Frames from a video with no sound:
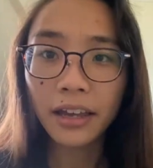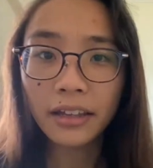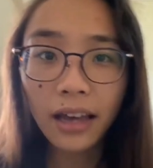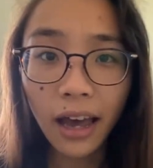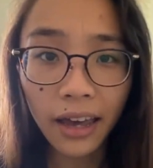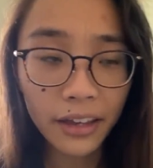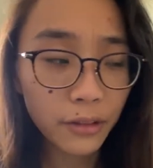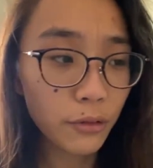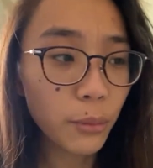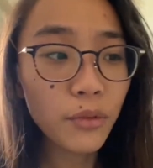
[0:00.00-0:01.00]
I, I had
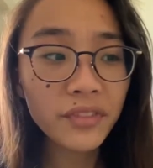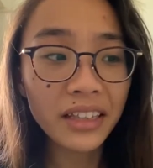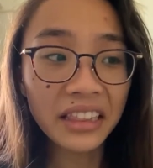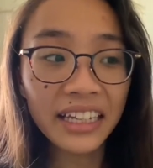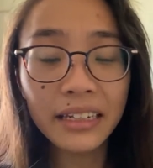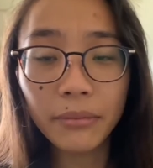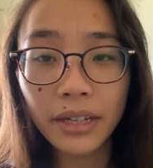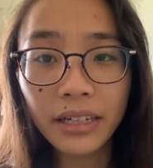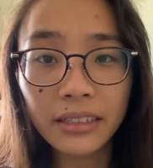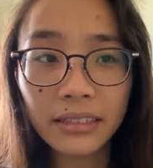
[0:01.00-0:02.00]
to remove the lid
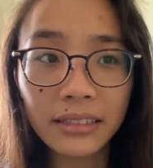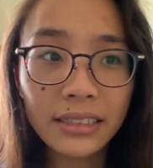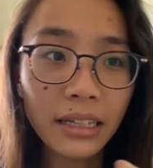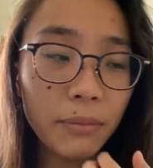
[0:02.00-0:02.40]
because they